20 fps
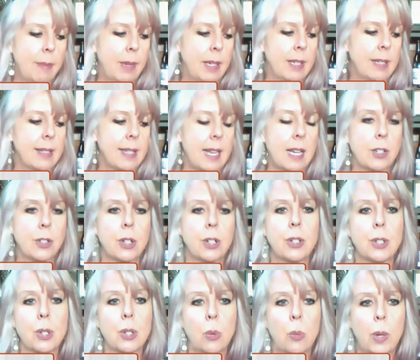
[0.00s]
um, is
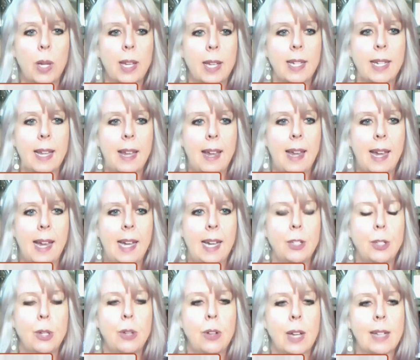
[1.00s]
entered to win
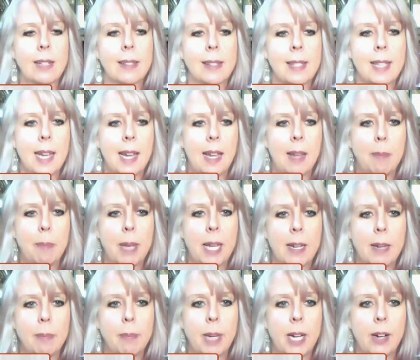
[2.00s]
a two-night stay at
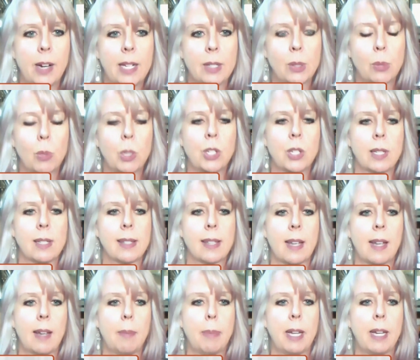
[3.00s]
Bed and Berries, which
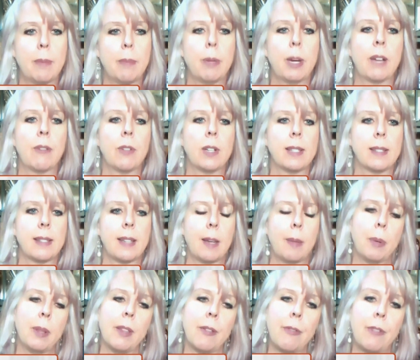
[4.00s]
is a bed and breakfast
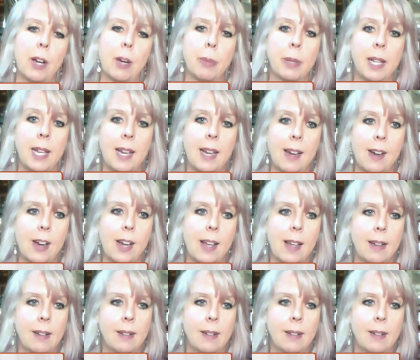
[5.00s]
up oh, Fair Play.